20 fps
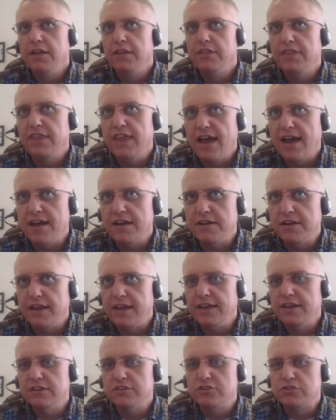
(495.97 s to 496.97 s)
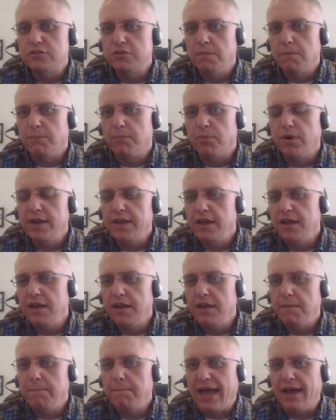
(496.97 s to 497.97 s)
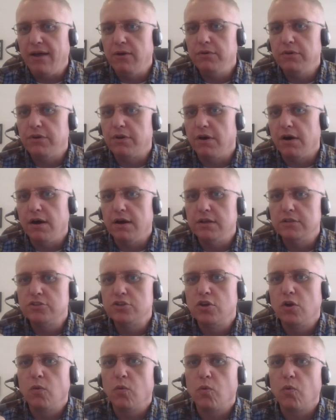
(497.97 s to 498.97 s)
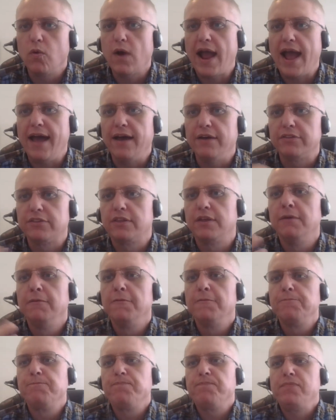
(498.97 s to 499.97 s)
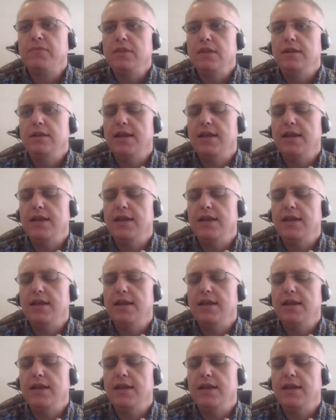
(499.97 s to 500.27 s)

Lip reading: that is bringing about God's wrath.